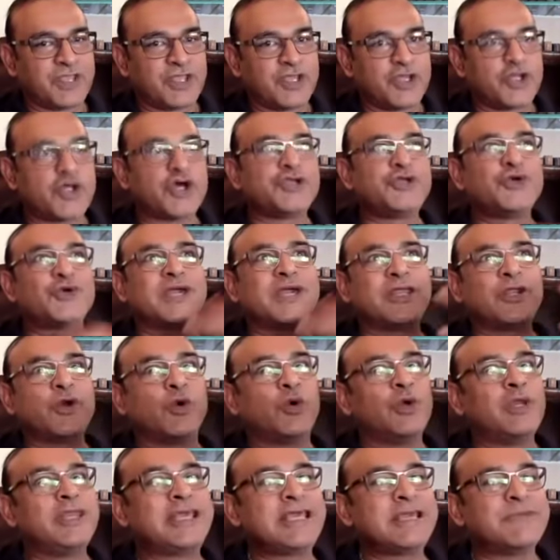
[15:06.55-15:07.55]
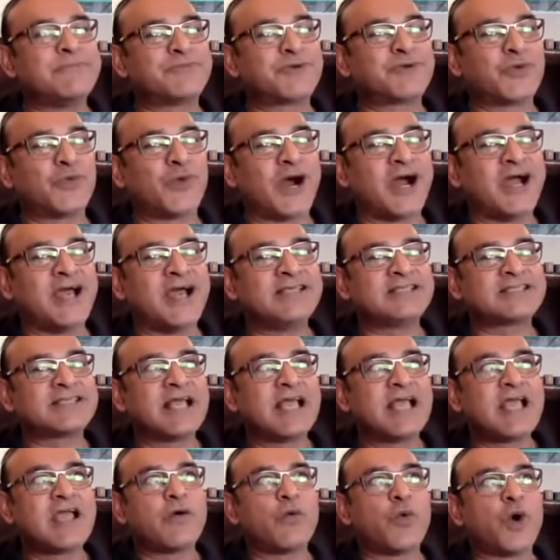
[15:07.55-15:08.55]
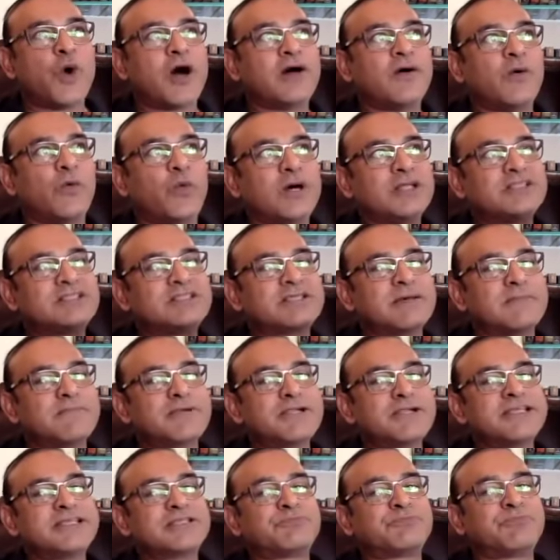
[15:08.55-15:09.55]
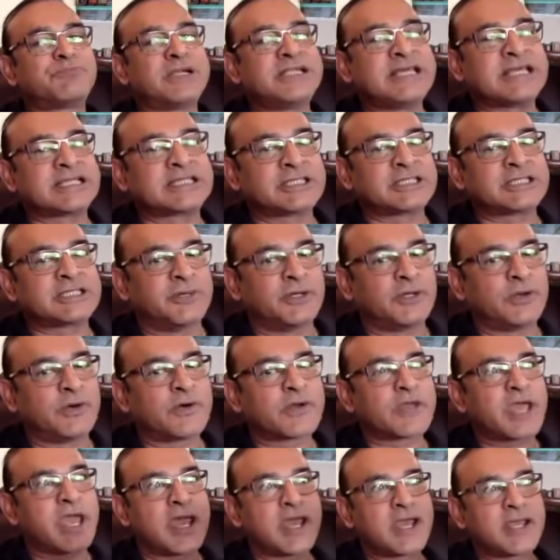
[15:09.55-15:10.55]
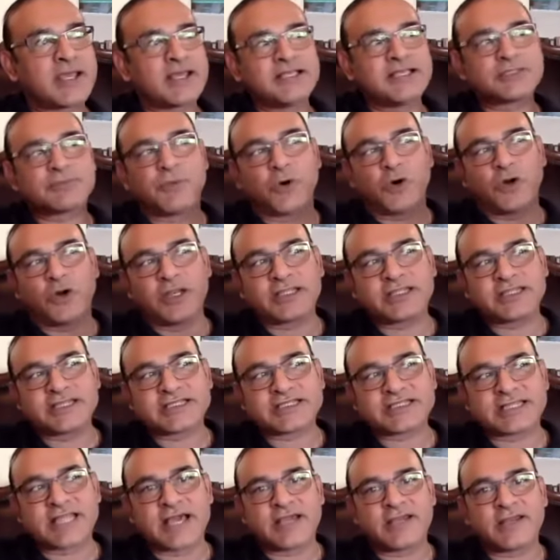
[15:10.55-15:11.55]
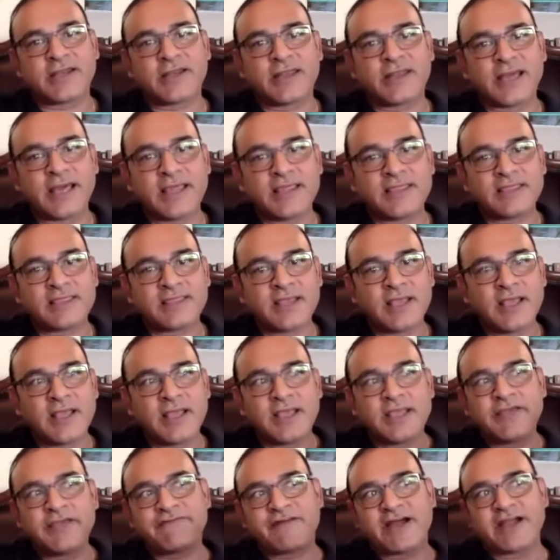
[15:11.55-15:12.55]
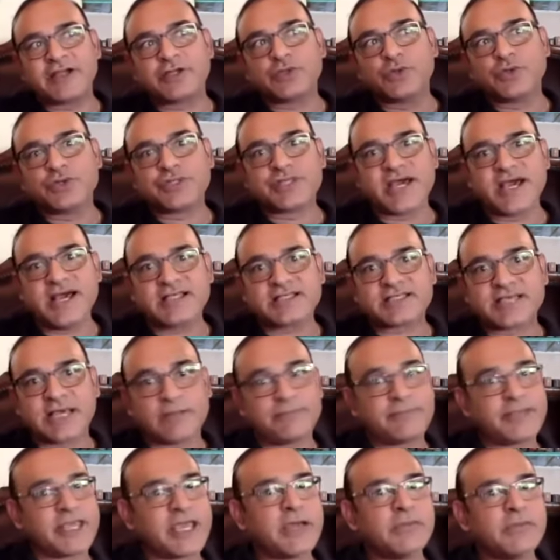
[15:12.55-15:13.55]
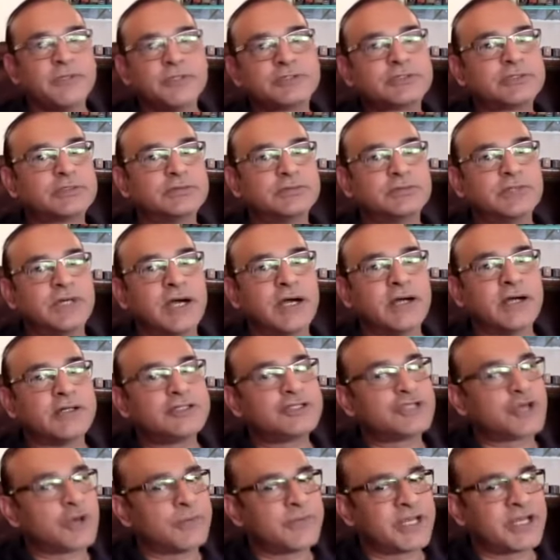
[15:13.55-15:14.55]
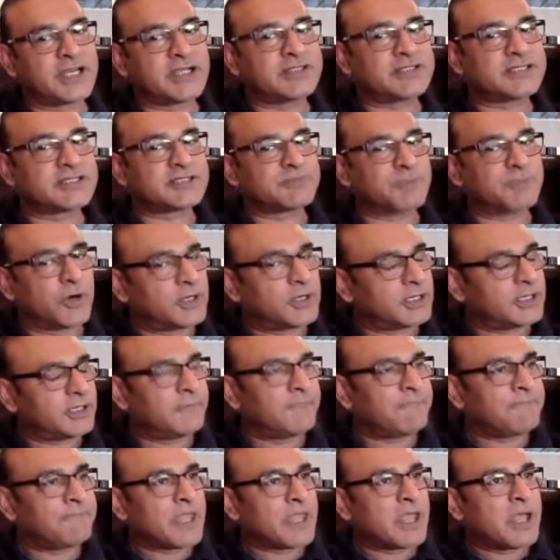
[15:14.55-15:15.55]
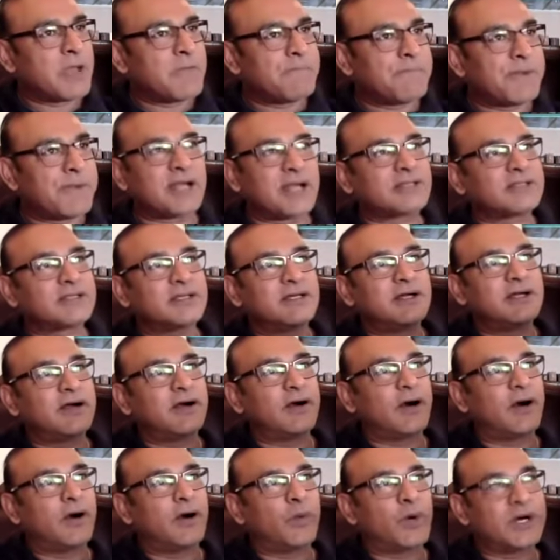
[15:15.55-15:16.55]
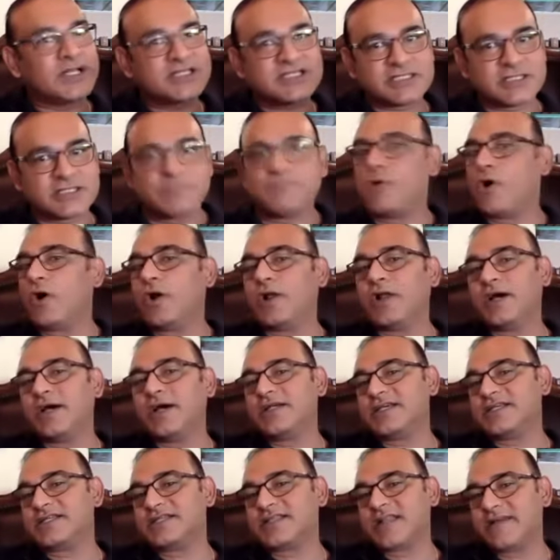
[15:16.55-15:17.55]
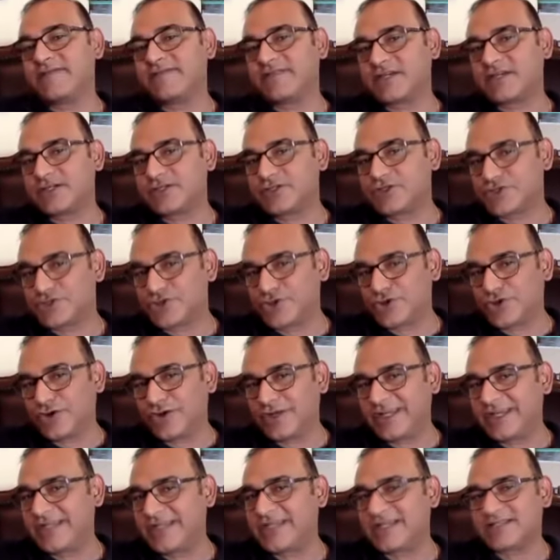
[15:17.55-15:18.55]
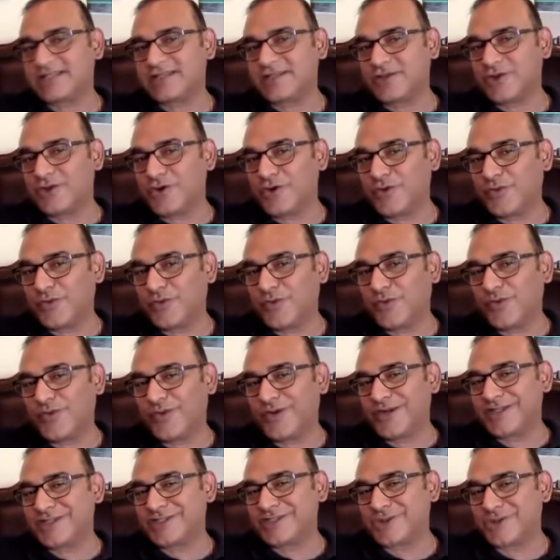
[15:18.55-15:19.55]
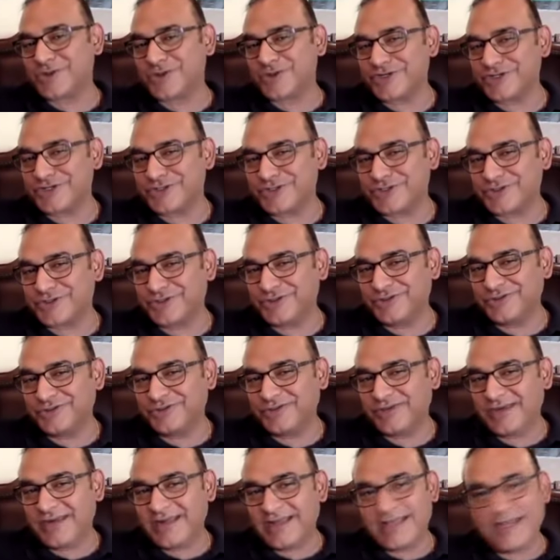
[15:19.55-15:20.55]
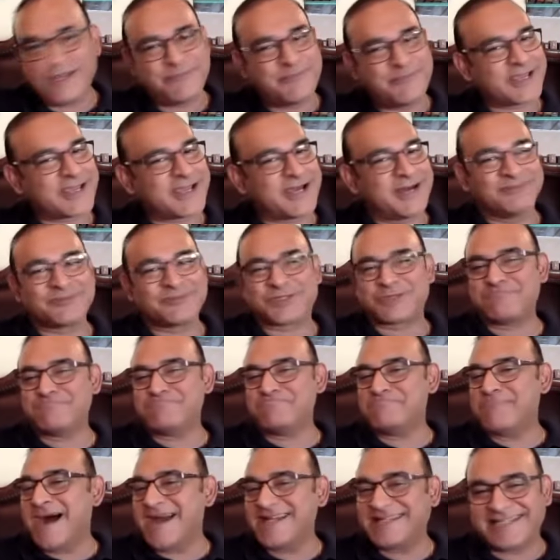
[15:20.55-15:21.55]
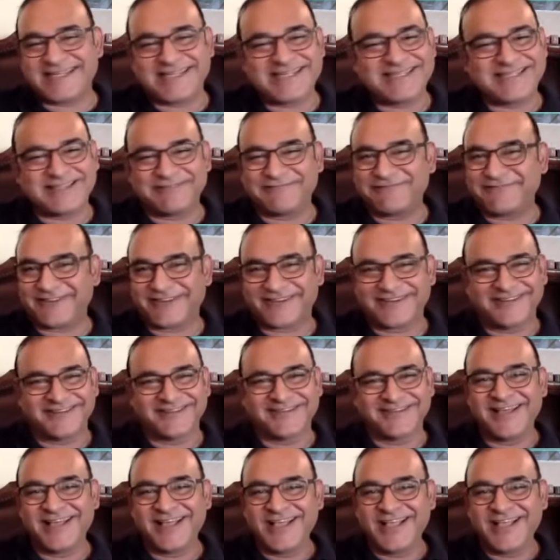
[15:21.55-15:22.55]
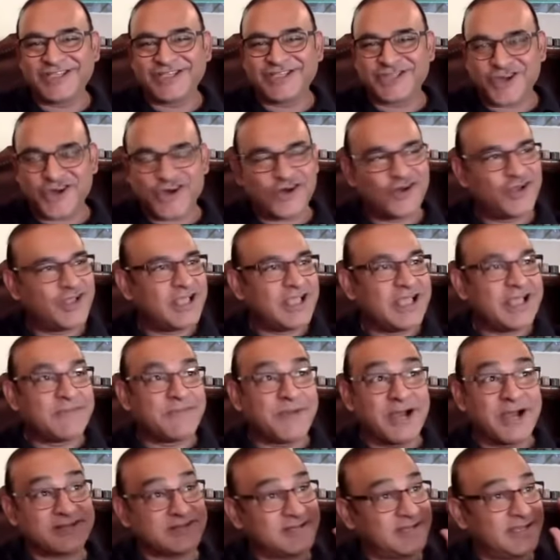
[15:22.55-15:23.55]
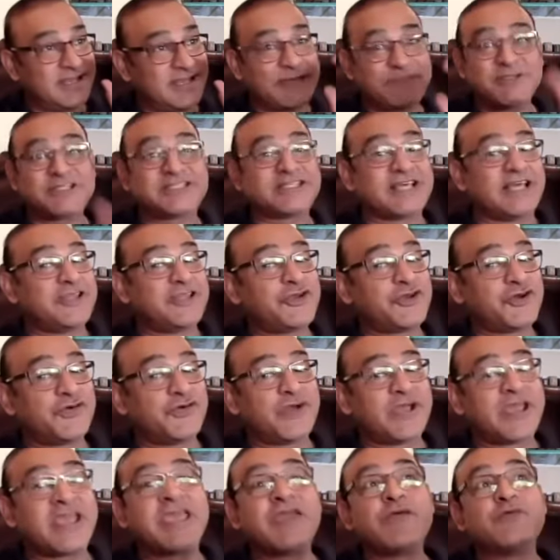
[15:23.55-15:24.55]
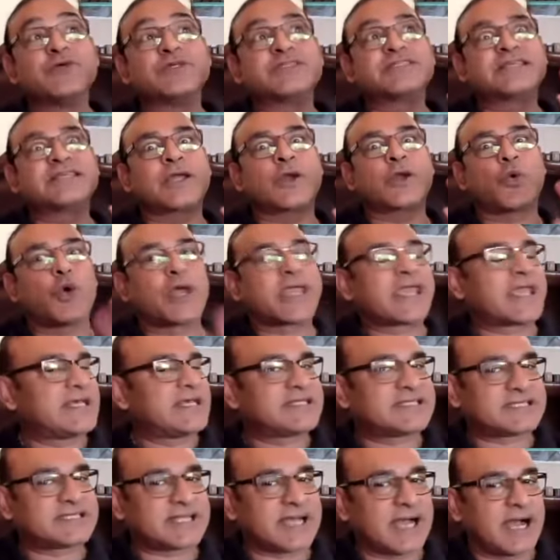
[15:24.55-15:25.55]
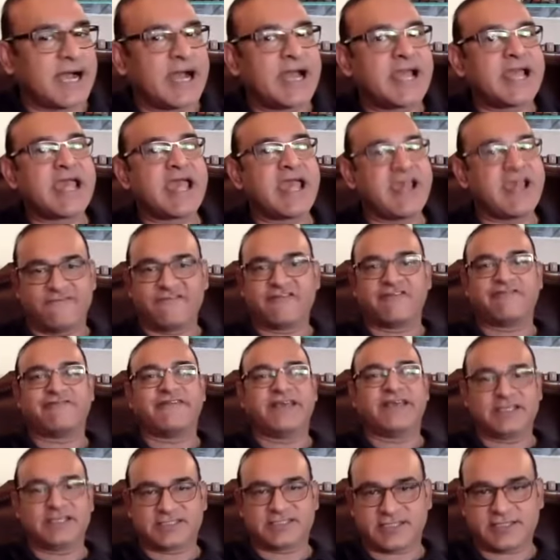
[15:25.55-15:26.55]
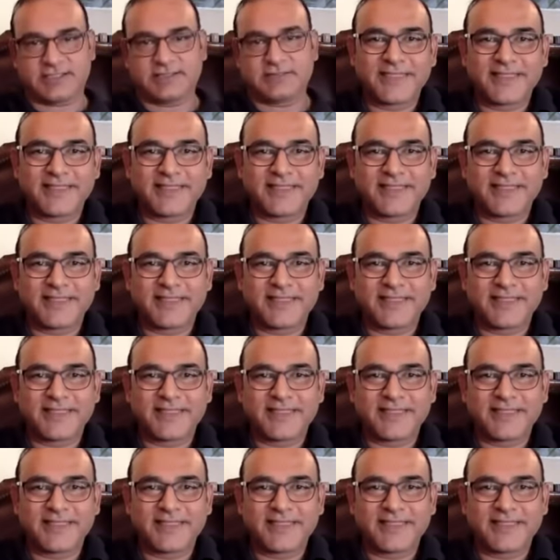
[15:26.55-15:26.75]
You can only improvise once somebody's predictable. Okay, he's bowling this line and length. If I do this, I'll be able to dominate this bowler. But once a bowler doesn't have the control, he doesn't know what he's looking to do, it becomes mighty difficult. So, but let me tell you, he was the quickest I ever faced.